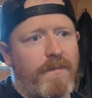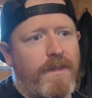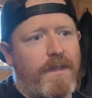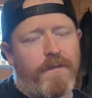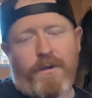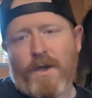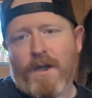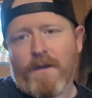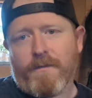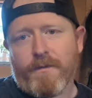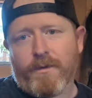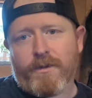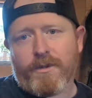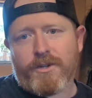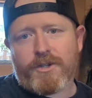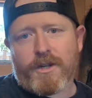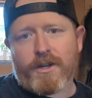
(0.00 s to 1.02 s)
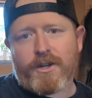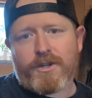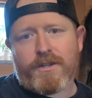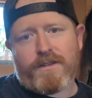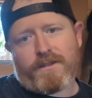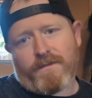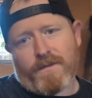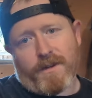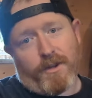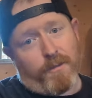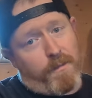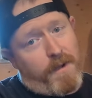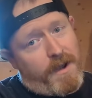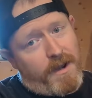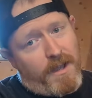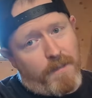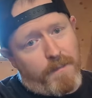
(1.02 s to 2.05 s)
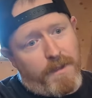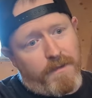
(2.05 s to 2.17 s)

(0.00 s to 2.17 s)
If you have fuel injection, this video might not